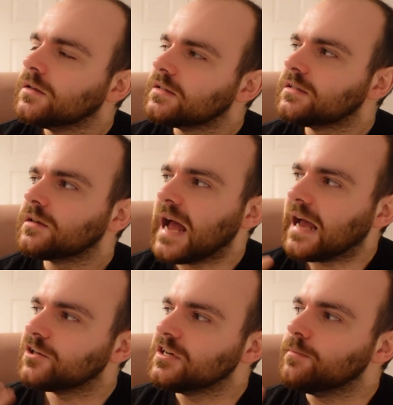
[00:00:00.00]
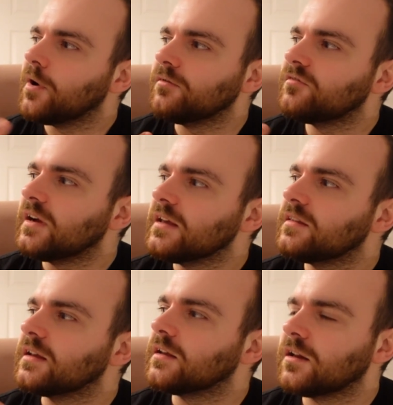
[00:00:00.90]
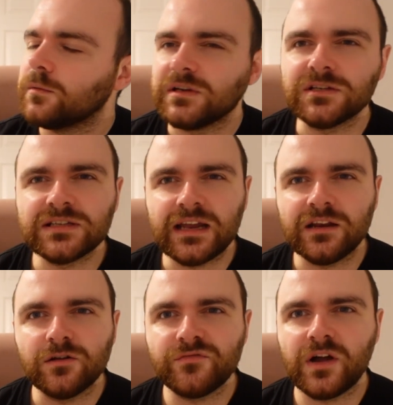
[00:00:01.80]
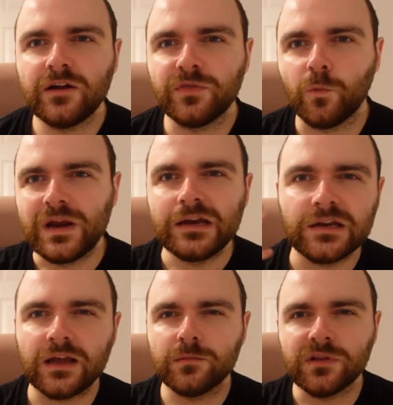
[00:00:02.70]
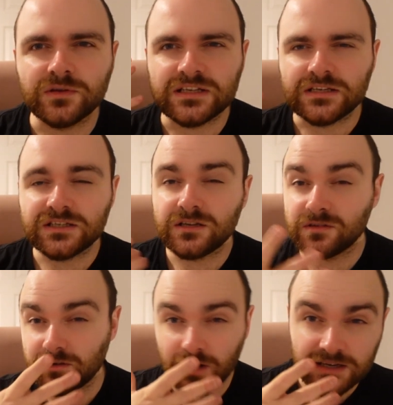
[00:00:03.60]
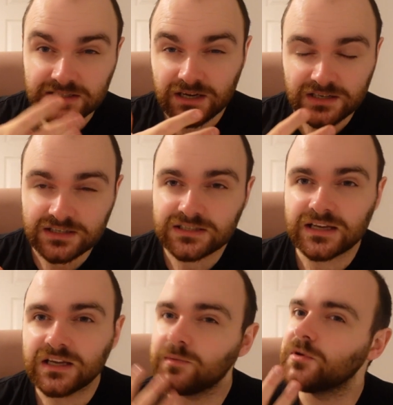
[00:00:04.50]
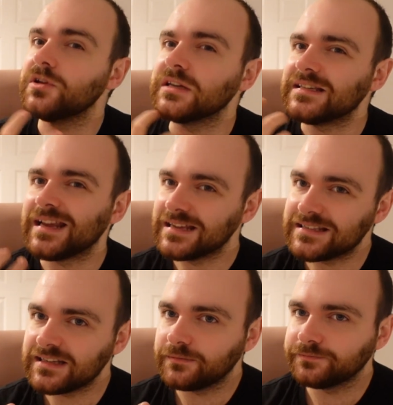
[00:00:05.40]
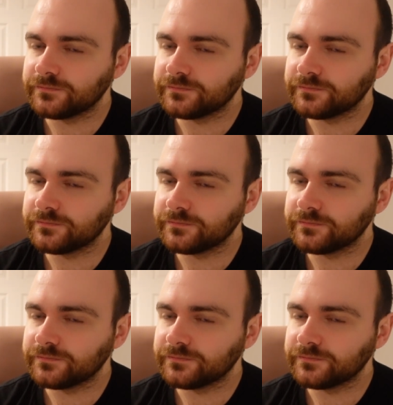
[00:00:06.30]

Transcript: There's still the ashy bonfire thing, you know, like when you sat near a fire and the wind kind of blows into you and your eyes start to sting, but you can taste it.